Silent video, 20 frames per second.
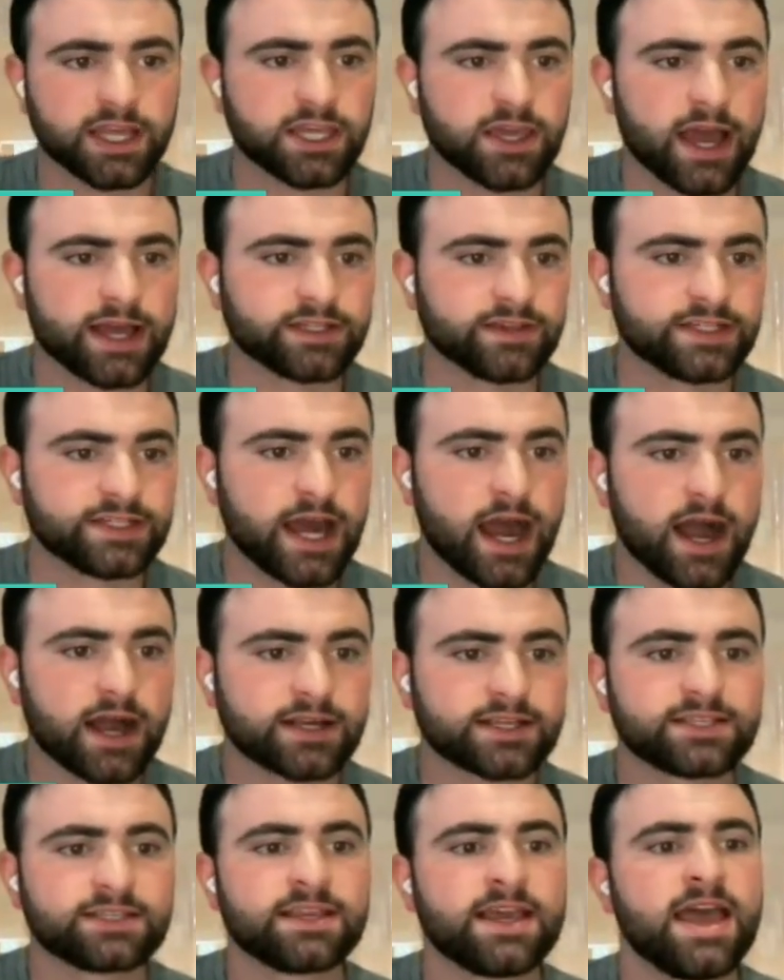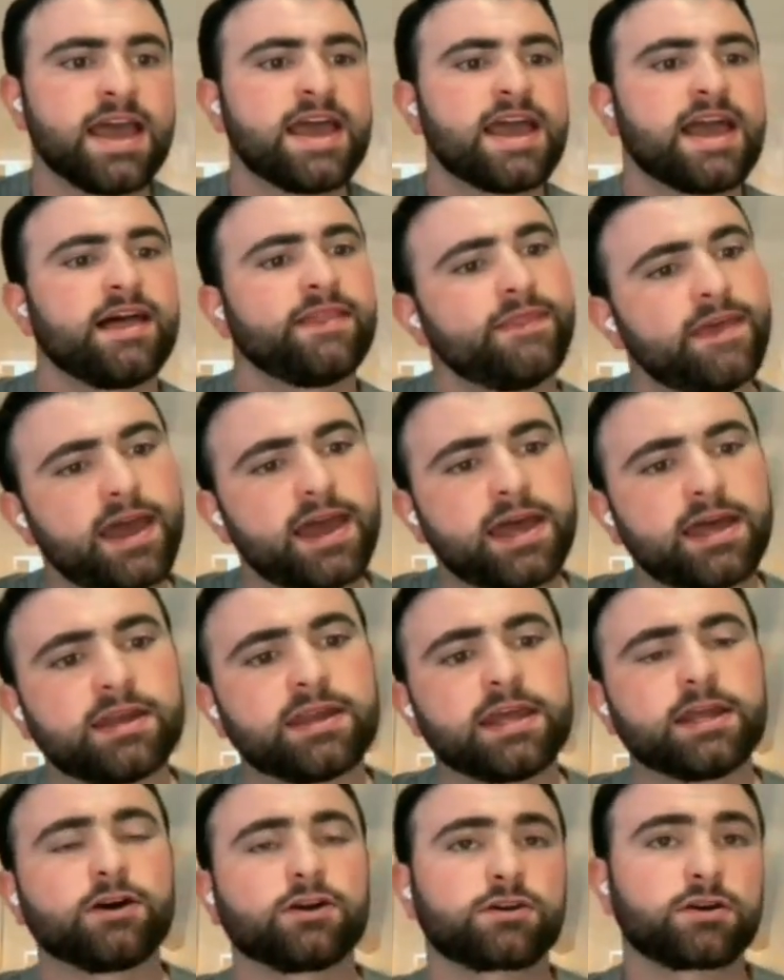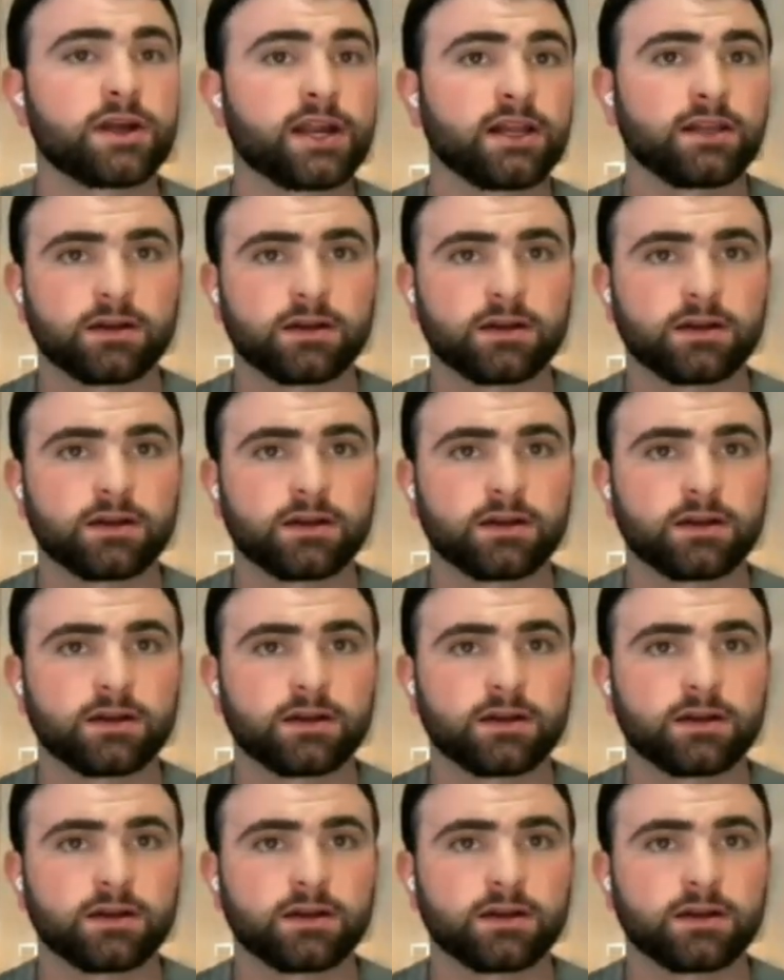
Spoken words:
It'll link you out to the docs, and then it'll